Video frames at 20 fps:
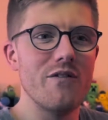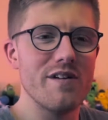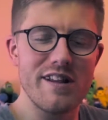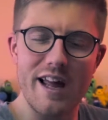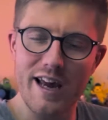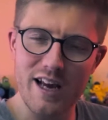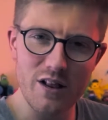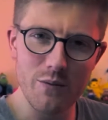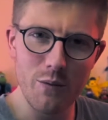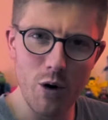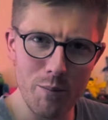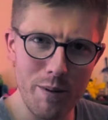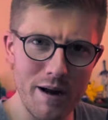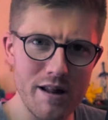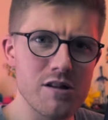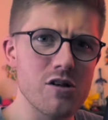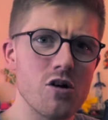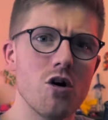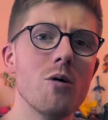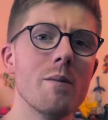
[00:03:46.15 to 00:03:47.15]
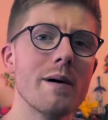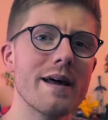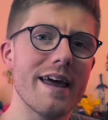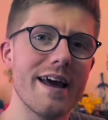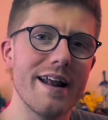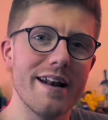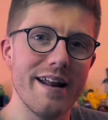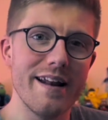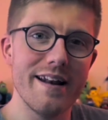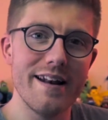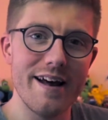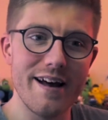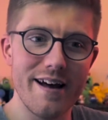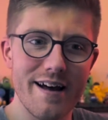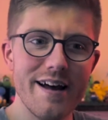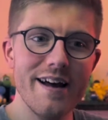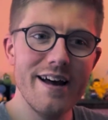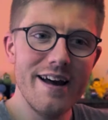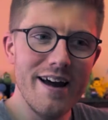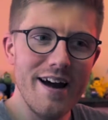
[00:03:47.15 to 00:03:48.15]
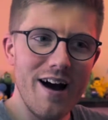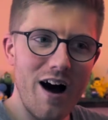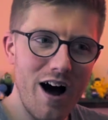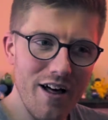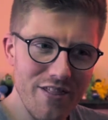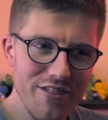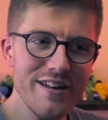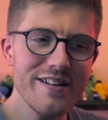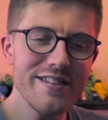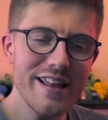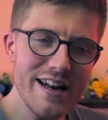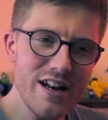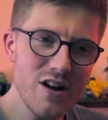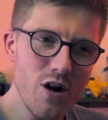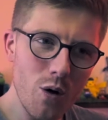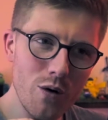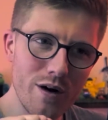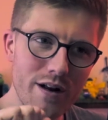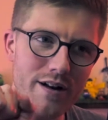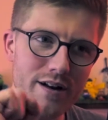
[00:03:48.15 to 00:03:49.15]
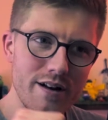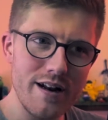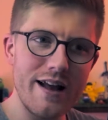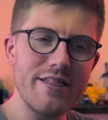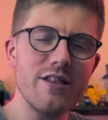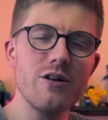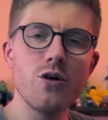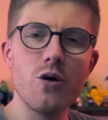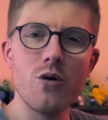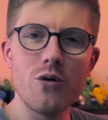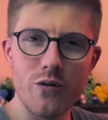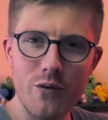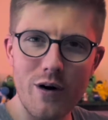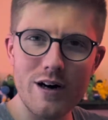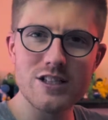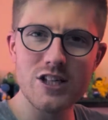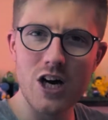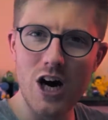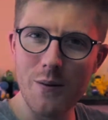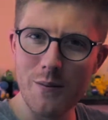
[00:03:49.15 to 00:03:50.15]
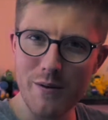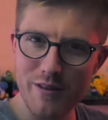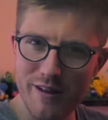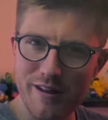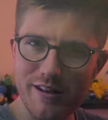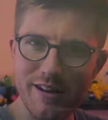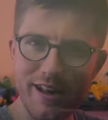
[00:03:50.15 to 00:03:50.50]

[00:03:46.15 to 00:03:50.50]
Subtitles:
It's taken the world by storm again, and I think they're knocking at the door at the right time with this